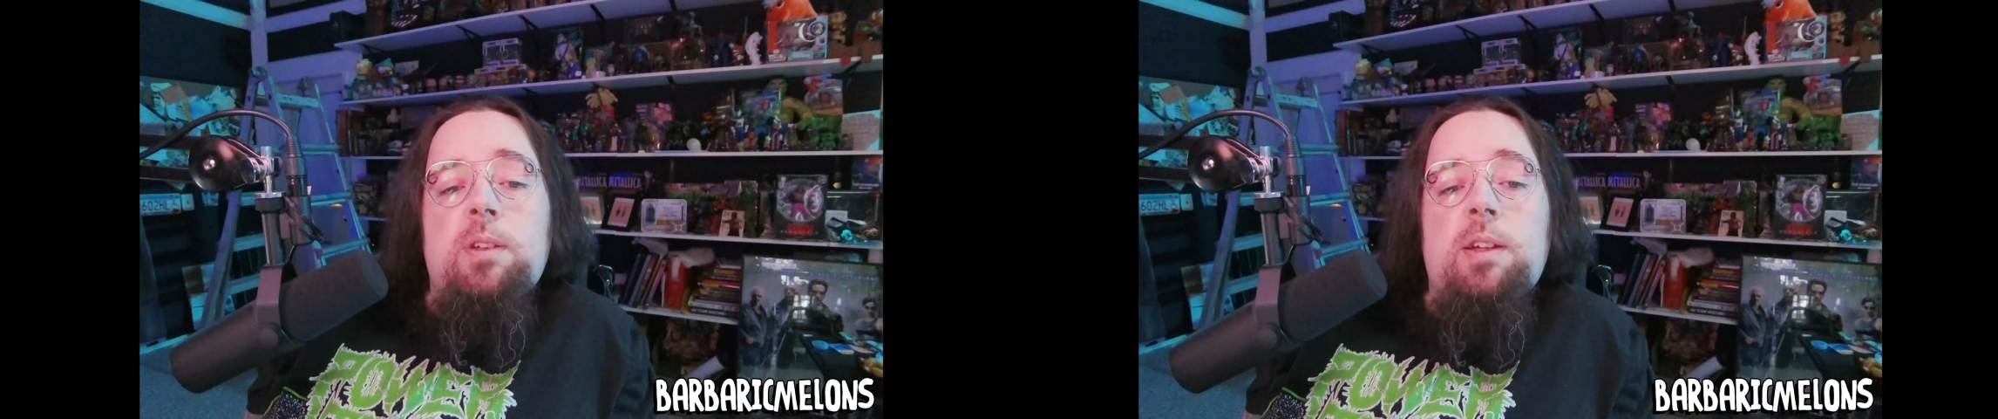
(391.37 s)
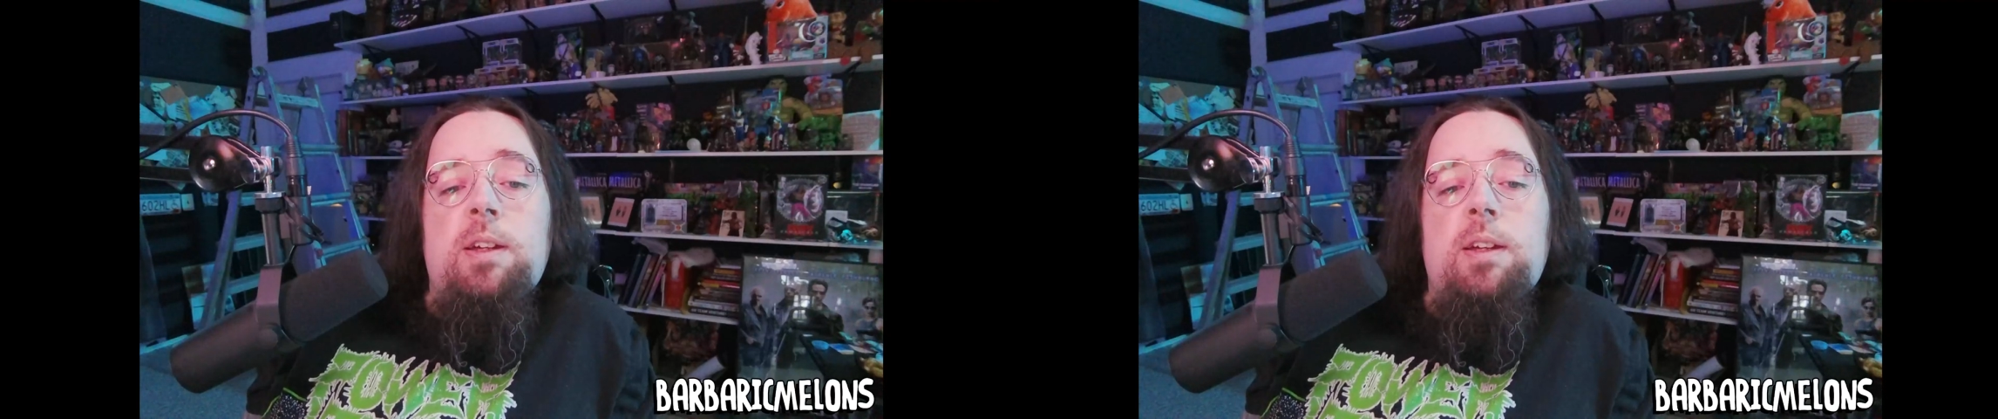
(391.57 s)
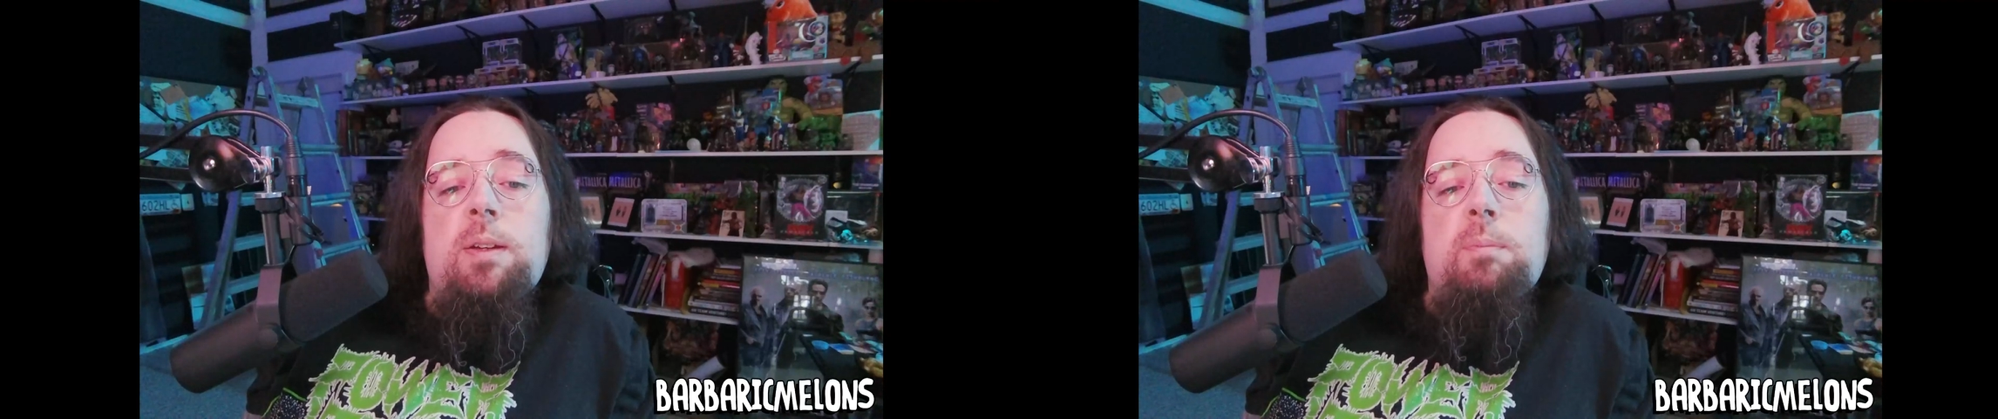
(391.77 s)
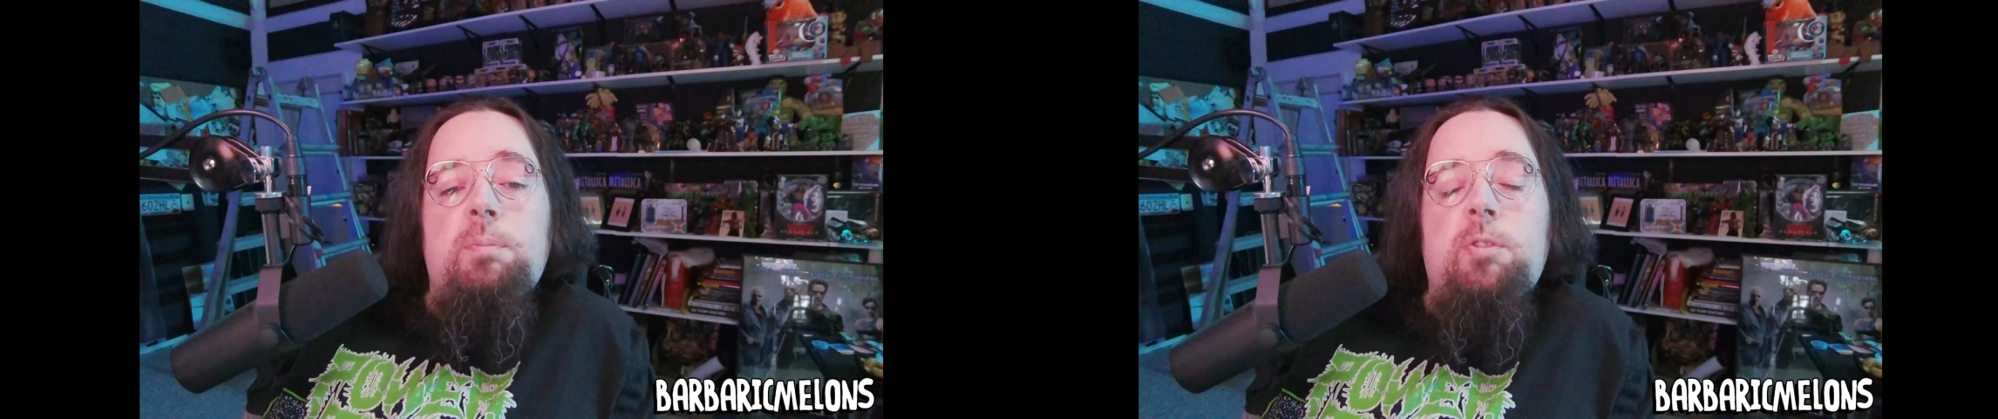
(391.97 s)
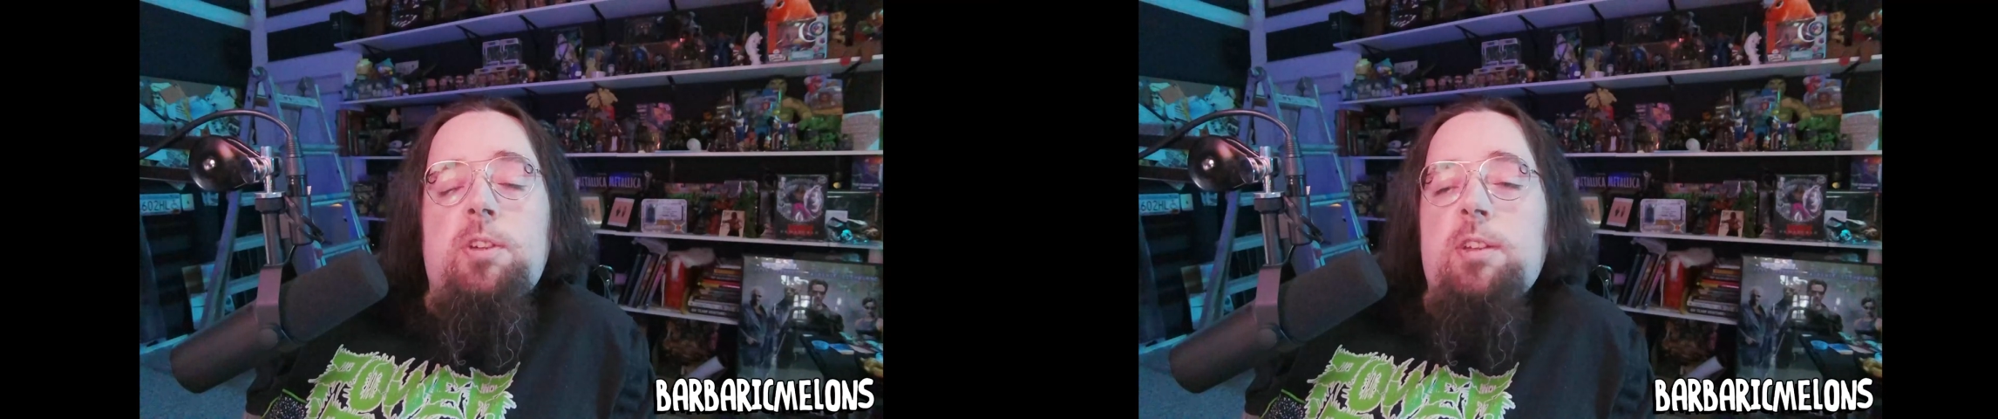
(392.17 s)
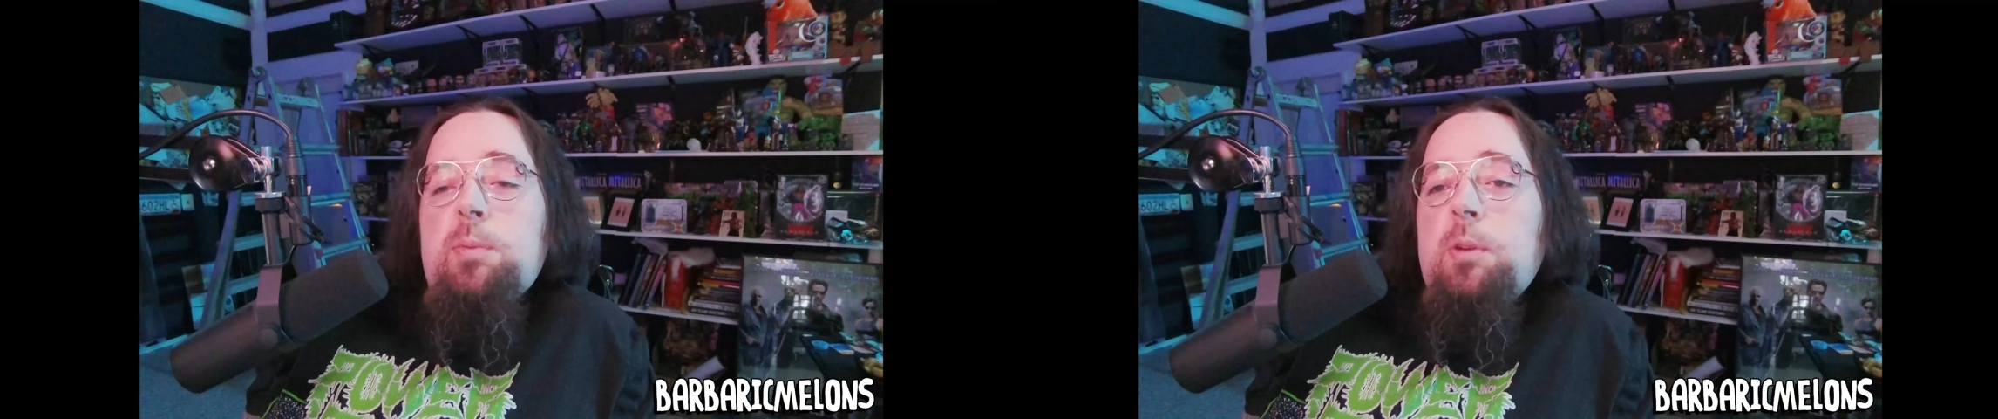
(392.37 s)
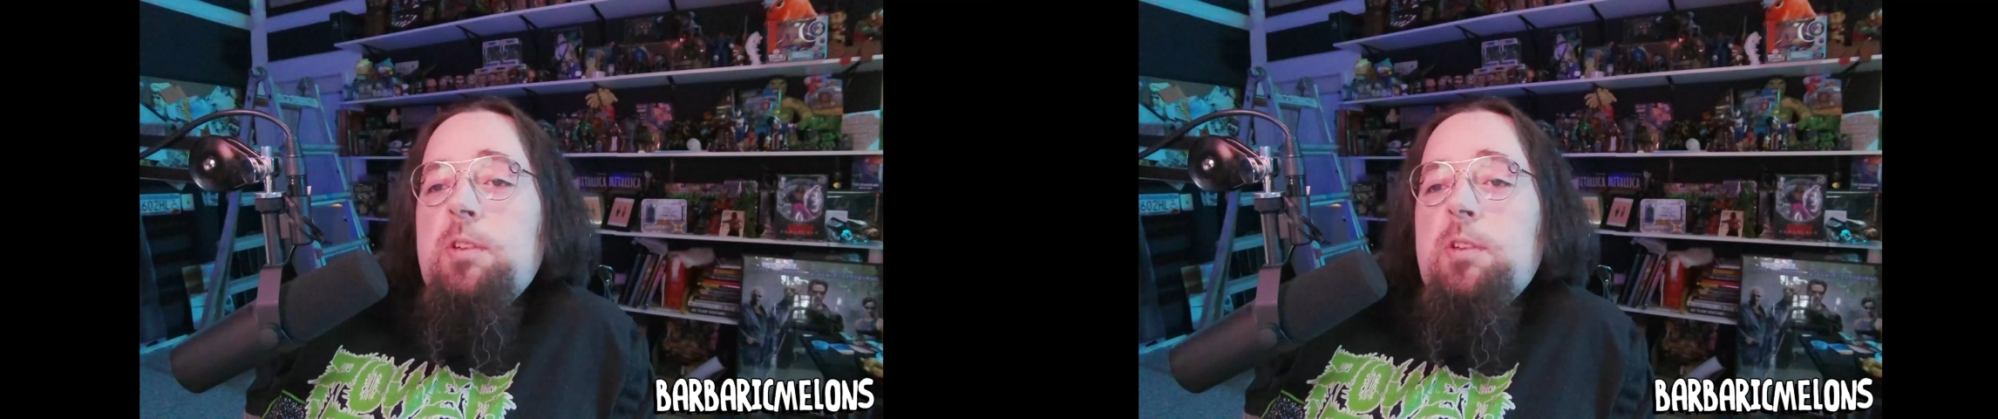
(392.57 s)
What